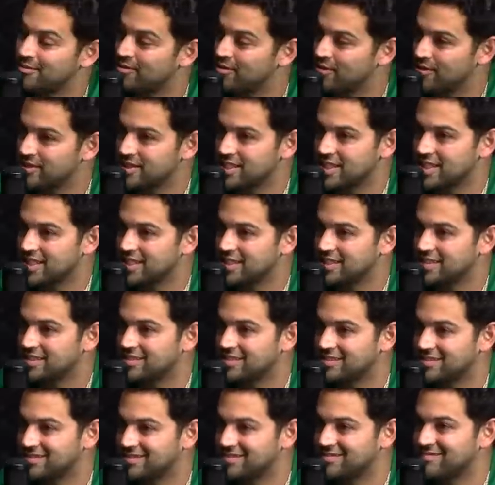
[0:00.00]
14.
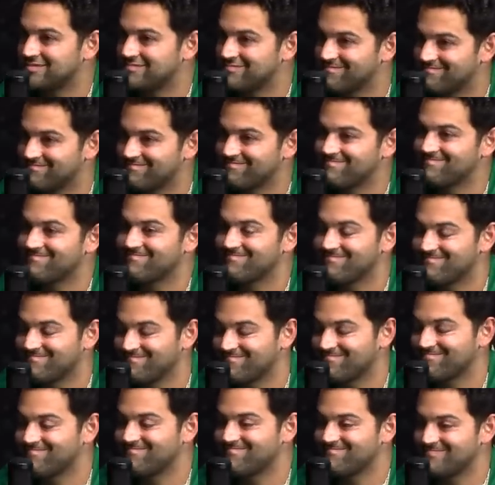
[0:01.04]
14,
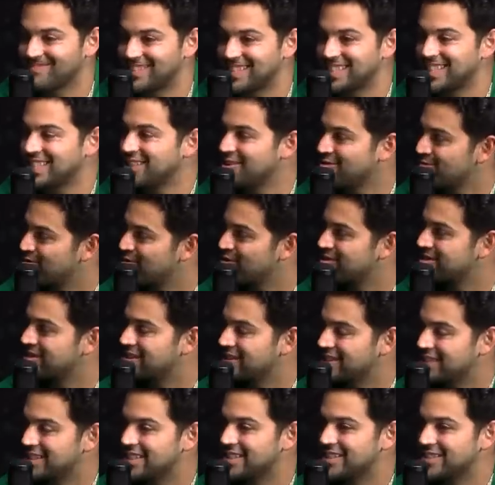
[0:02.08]
bro.
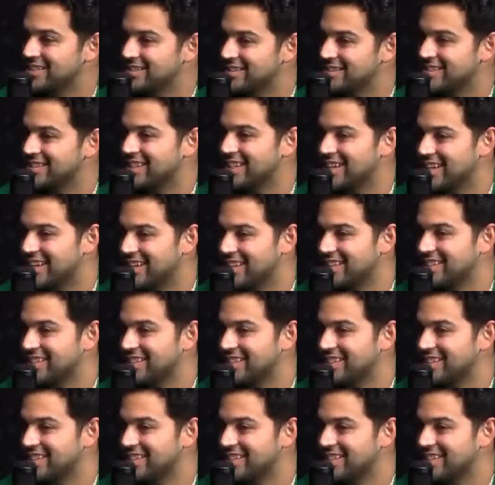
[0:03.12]
14 years, yeah.